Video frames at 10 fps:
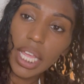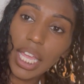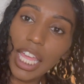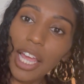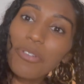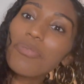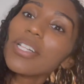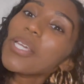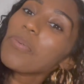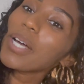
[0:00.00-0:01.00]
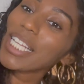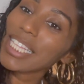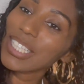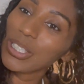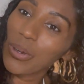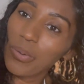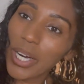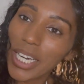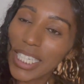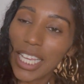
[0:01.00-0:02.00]
And I really wanted this to
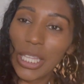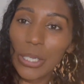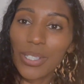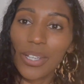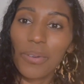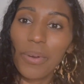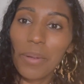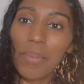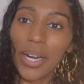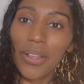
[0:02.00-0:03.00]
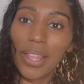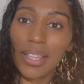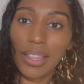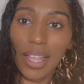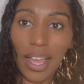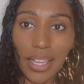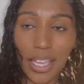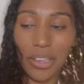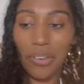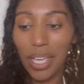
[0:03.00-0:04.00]
work because I thought it was going to work better than the
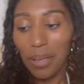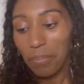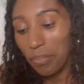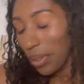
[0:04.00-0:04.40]
locking cream.